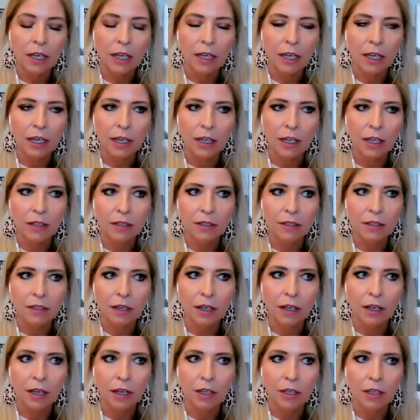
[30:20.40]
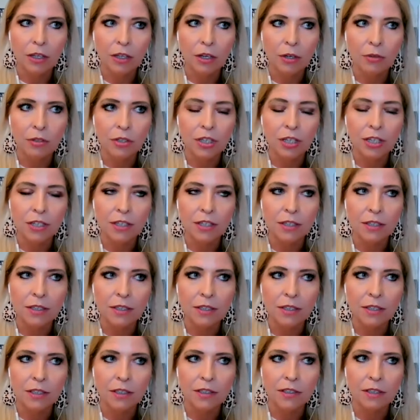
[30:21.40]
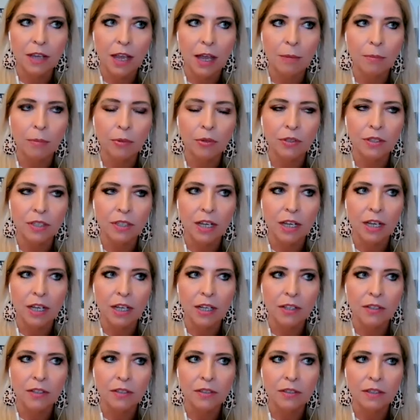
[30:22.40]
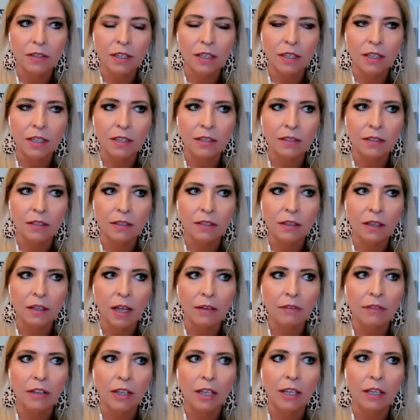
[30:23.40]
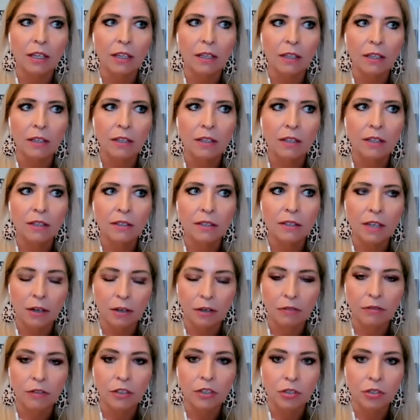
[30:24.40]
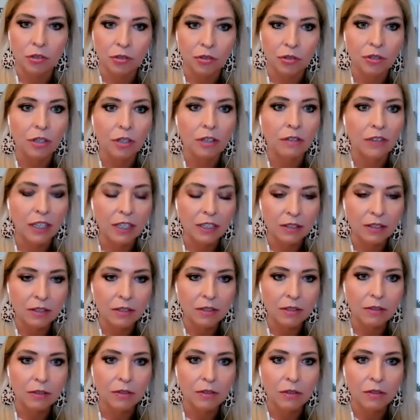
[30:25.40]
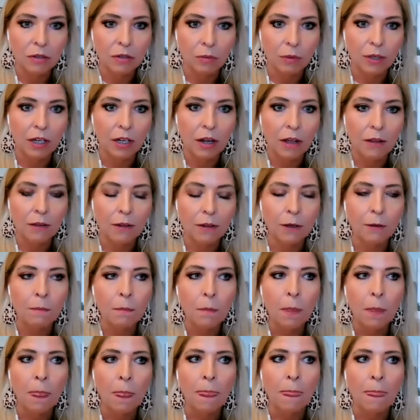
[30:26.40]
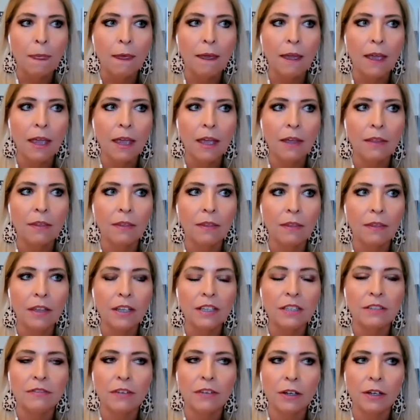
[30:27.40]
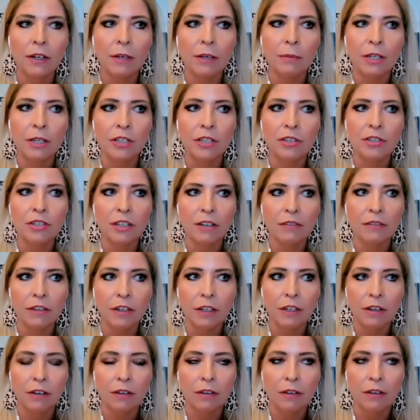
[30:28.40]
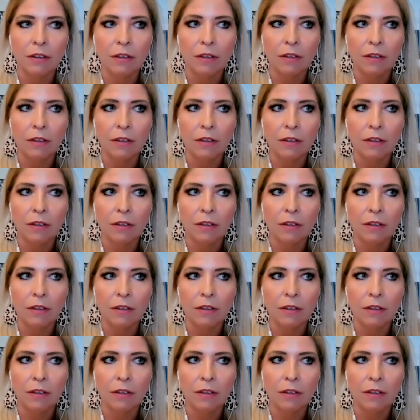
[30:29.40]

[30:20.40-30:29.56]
And, you know, Jesus's example to us is loving, sacrificial service to one another. And that's very much different.